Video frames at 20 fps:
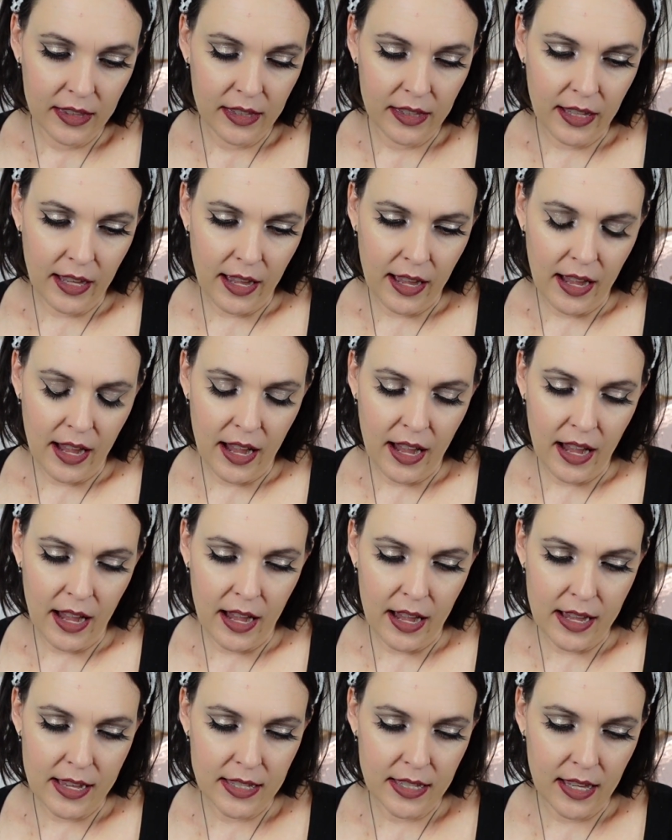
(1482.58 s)
that
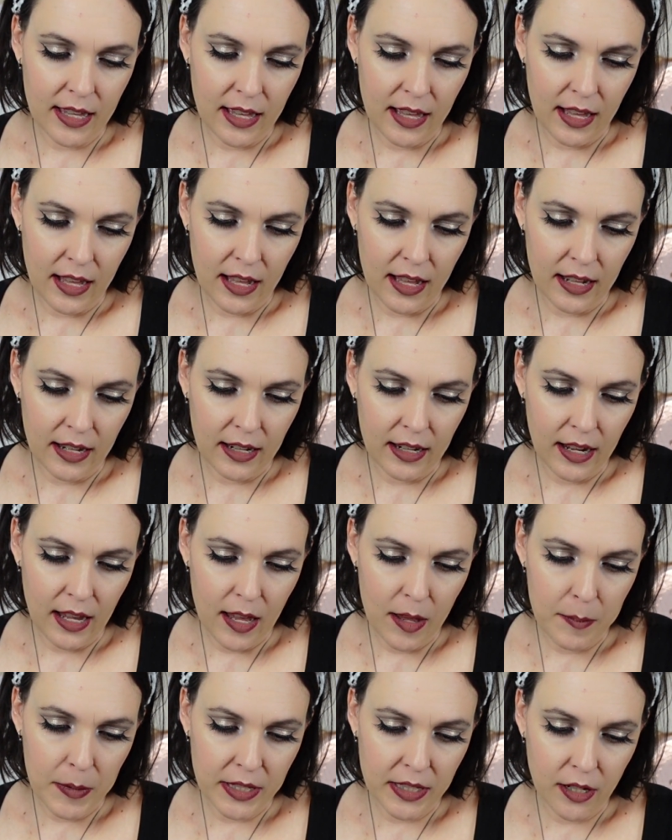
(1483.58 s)
has an
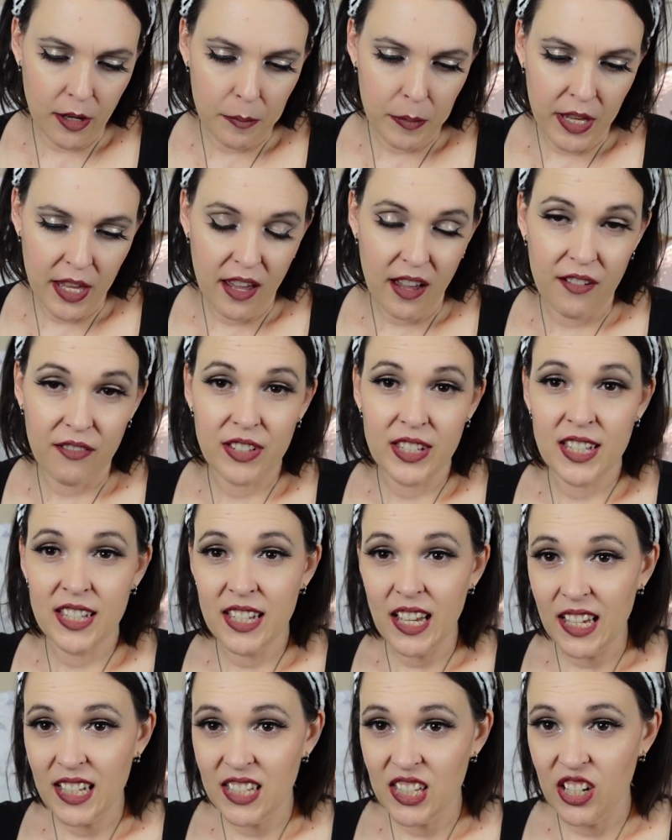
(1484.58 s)
MSRP of
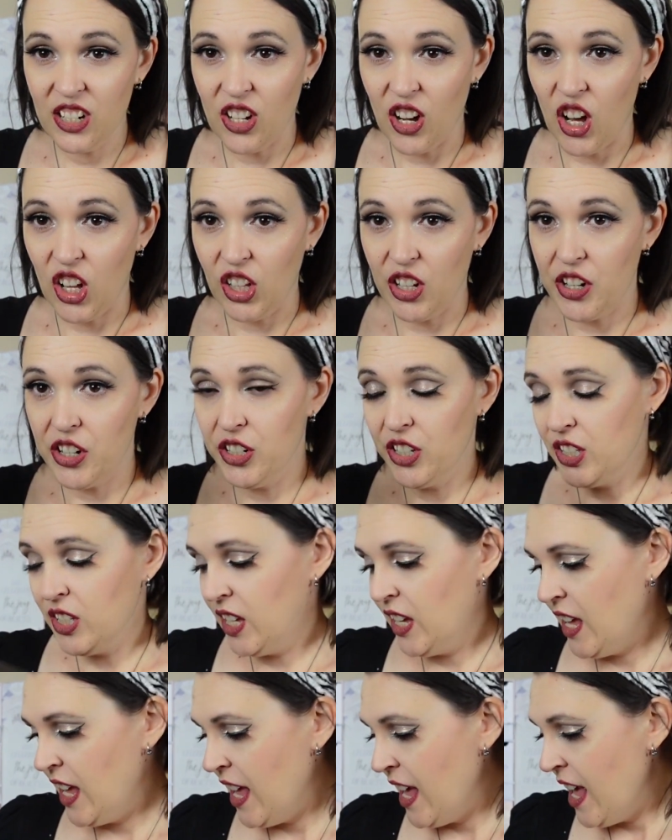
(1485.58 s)
$60,
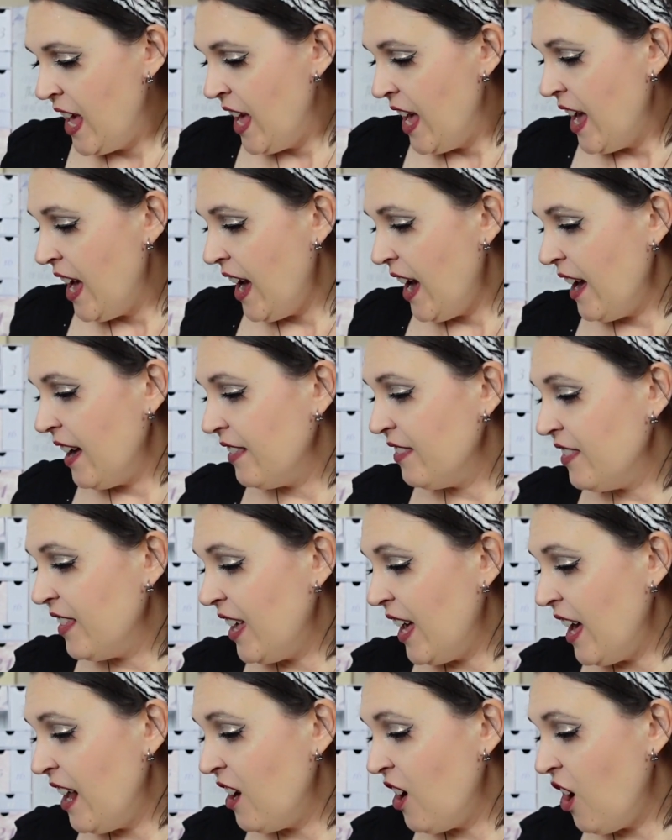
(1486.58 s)
and
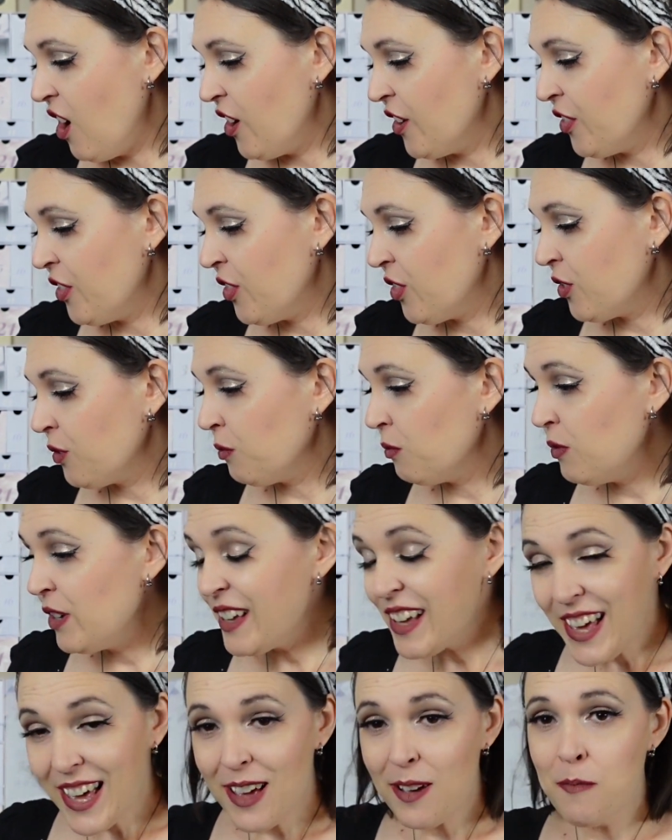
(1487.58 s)
then our
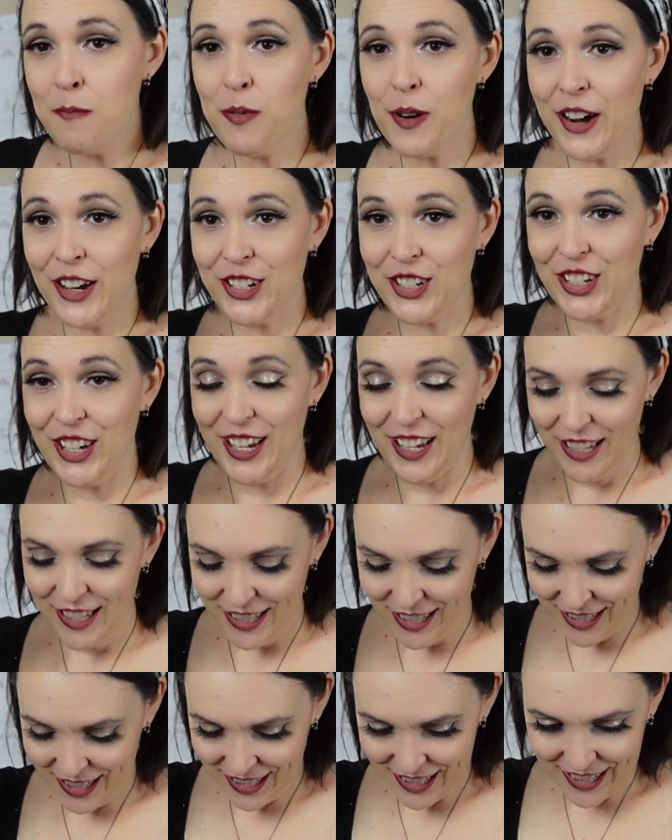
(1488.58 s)
3
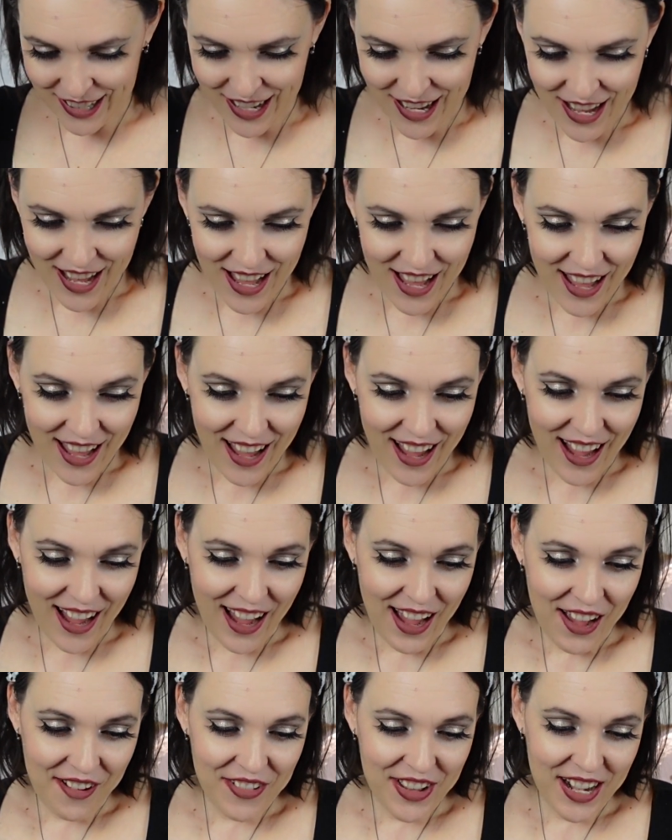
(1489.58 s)
brushes
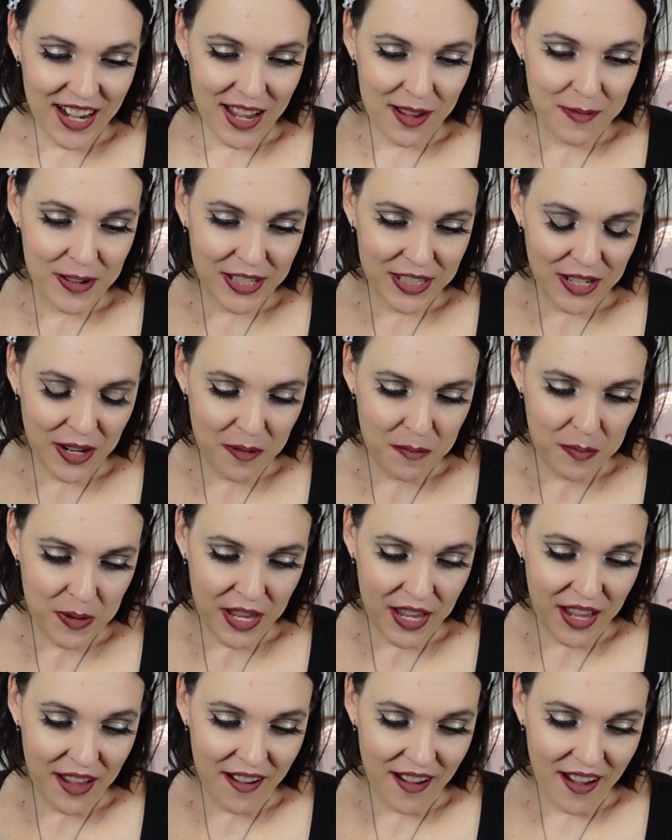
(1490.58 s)
have an
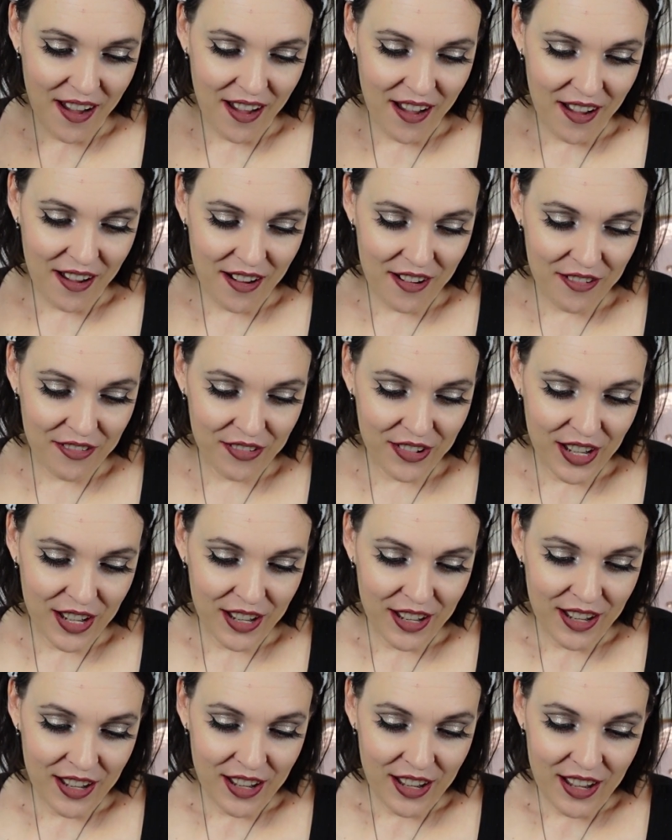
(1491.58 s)
MSRP of
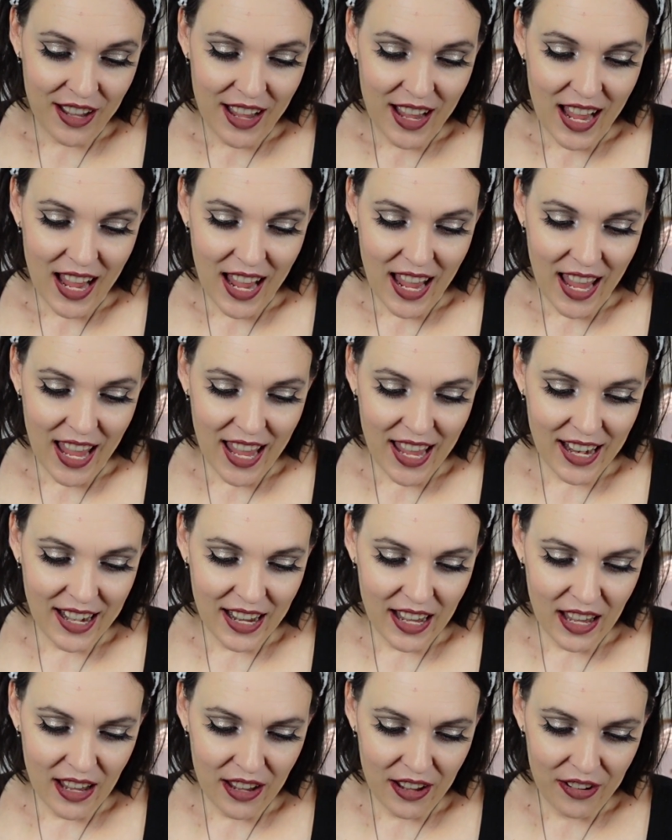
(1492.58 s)

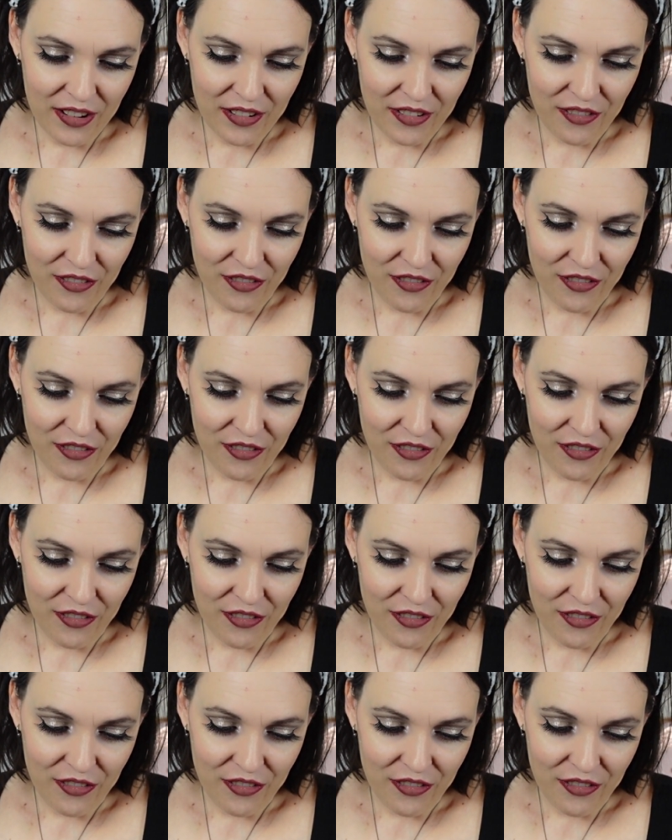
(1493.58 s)
$84.